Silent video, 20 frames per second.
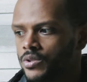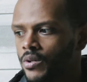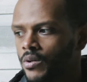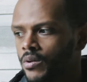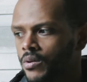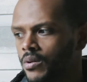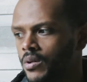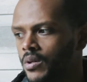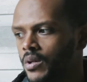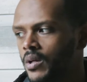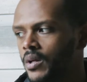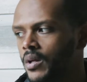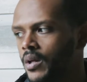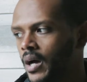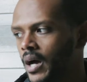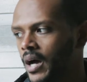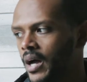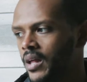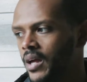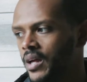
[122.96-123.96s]
So
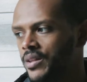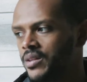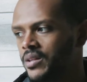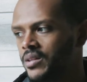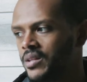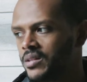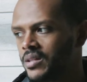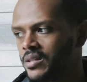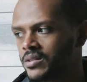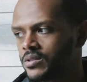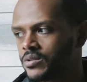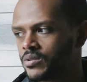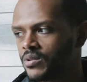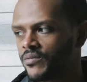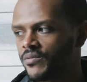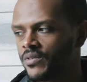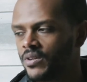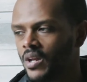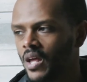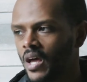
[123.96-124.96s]
I think that's just sort
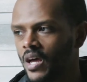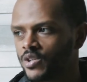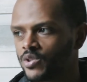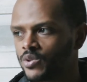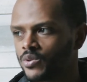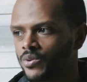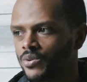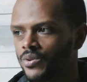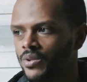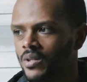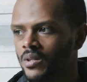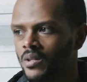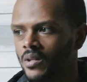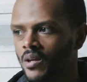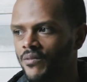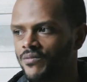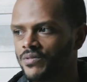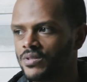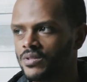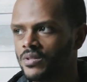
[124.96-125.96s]
of a natural thing that
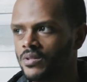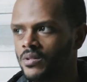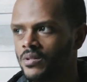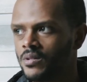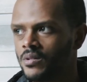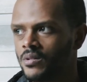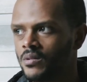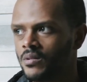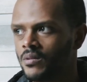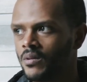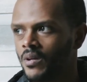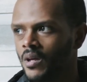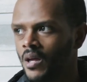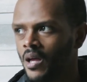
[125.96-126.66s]
I've seen.